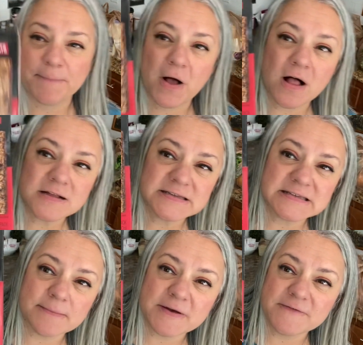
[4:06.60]
Paul,
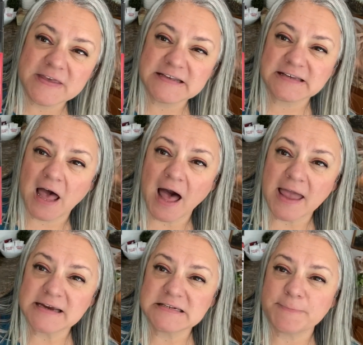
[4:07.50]
some of these
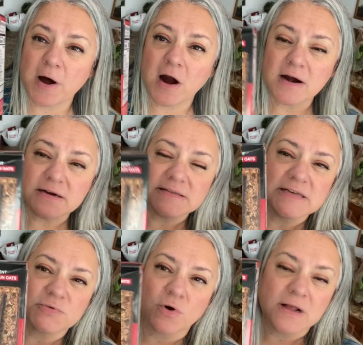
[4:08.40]
KIND bars.
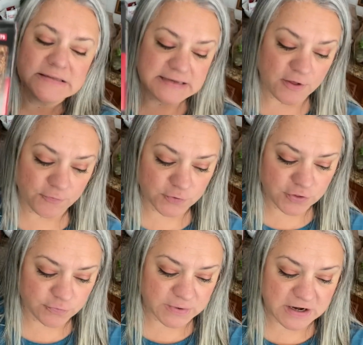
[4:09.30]
These were on sale for
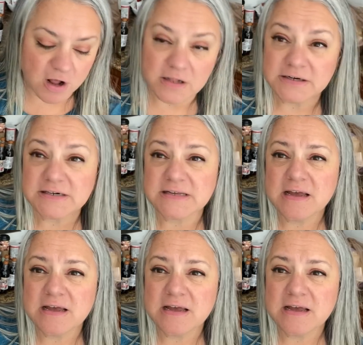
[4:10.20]
three dollars.